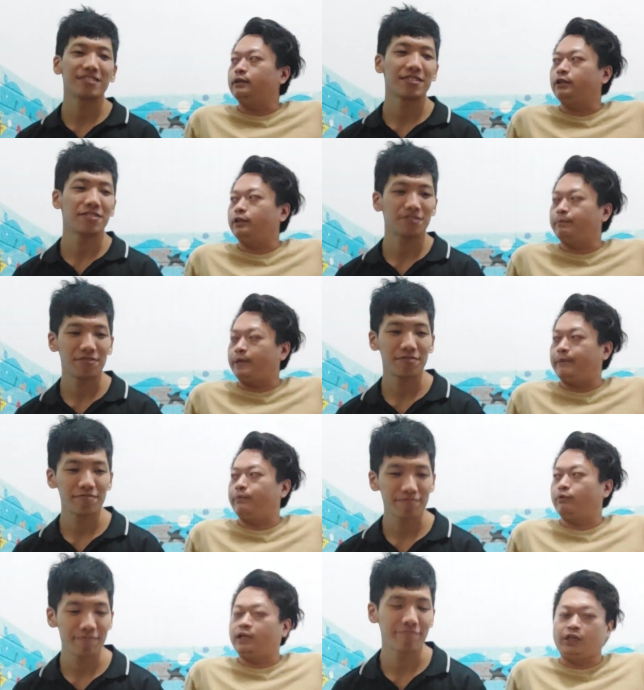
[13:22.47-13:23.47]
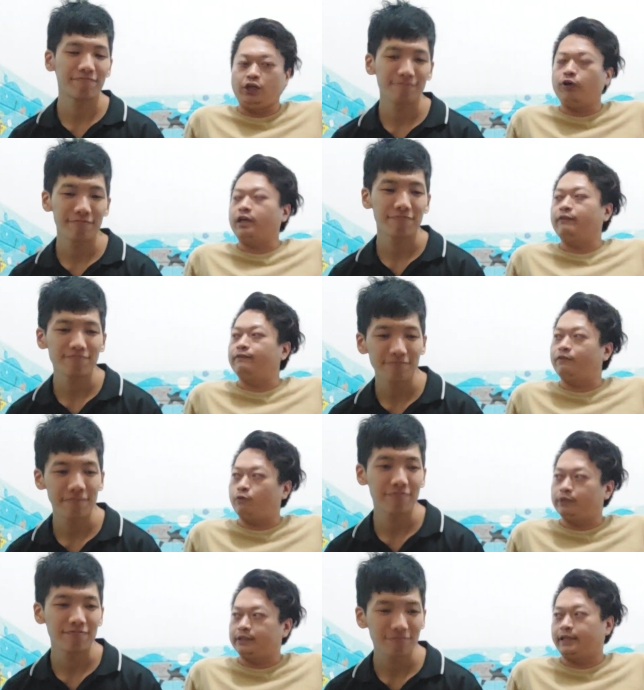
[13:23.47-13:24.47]
Speaker 1: to the people that you can
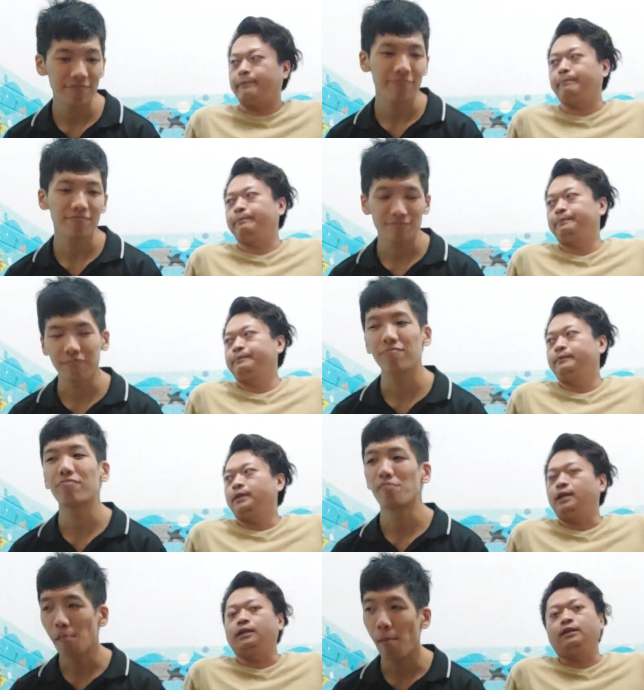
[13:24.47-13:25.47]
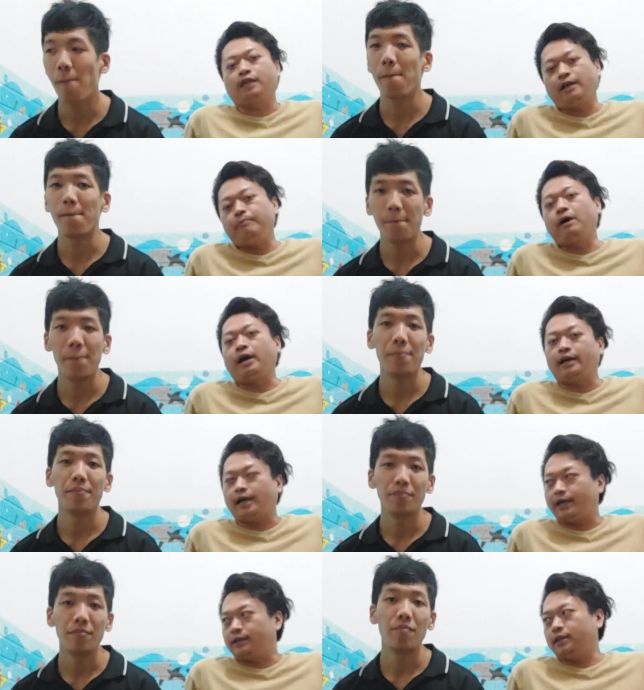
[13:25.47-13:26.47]
influence them, and then they might
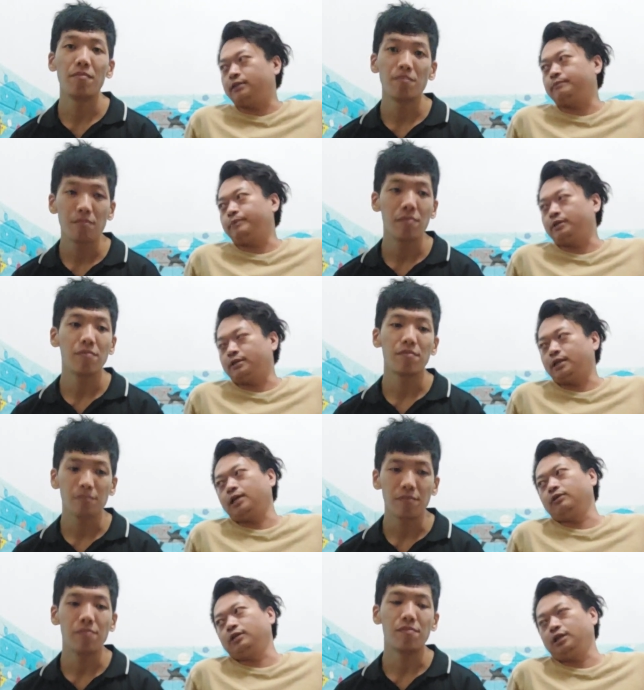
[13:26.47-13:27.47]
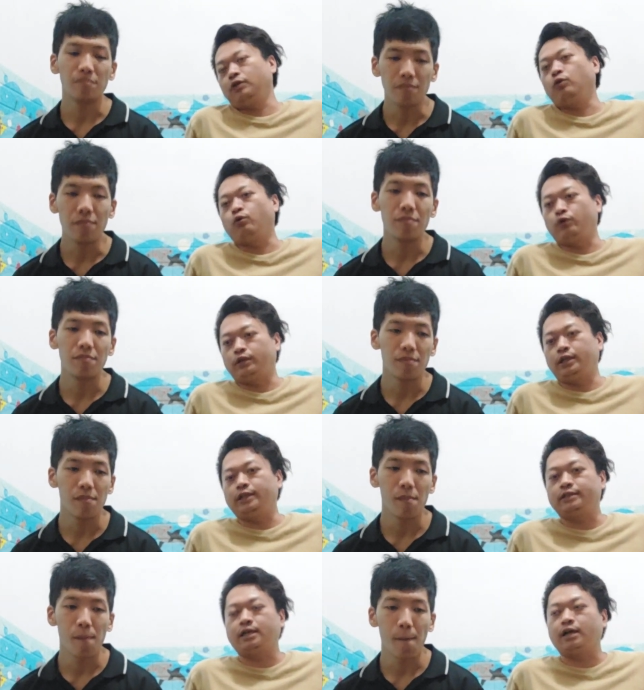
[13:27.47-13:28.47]
like this personality or
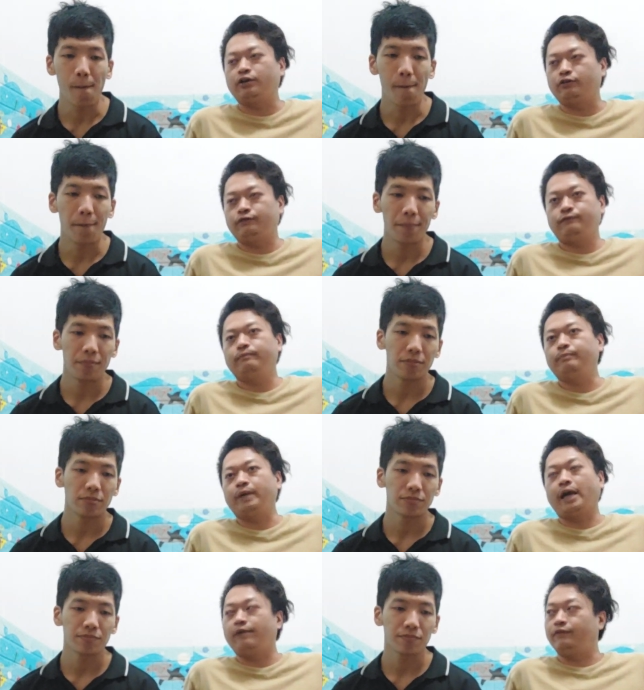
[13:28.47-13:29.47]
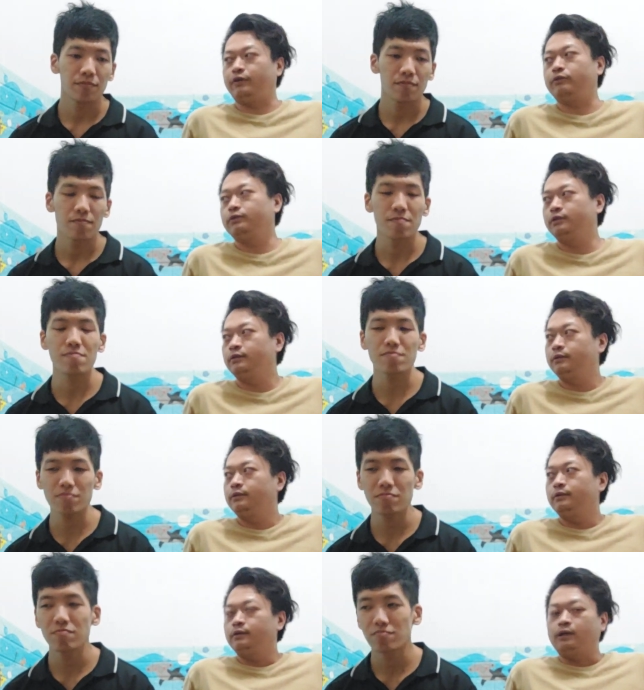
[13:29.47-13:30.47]
this kind of behavior, mm -hmm.
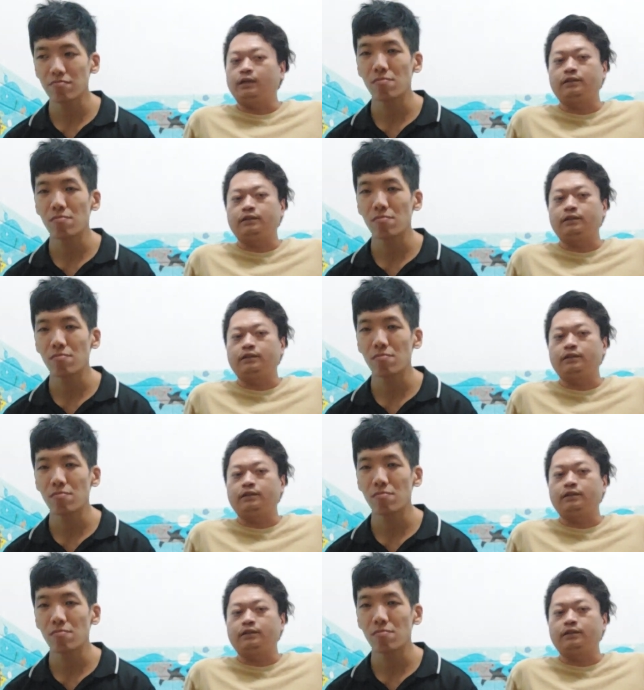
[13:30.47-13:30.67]
and